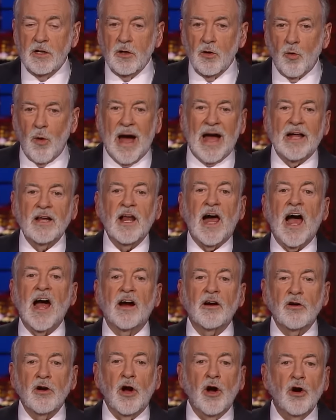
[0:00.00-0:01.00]
while
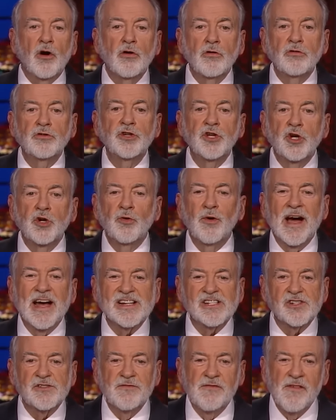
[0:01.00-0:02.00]
our own
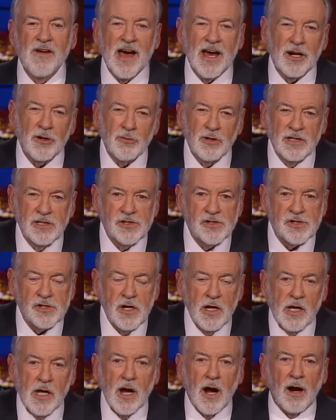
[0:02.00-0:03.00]
U.S.
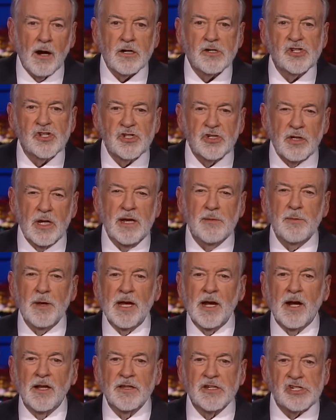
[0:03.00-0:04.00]
veterans are
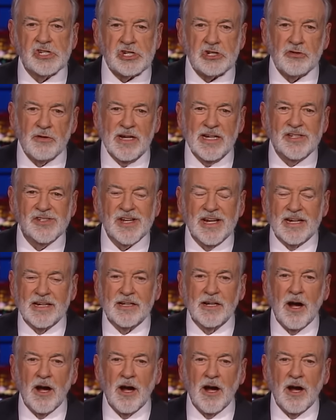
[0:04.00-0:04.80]
sleeping on the streets and in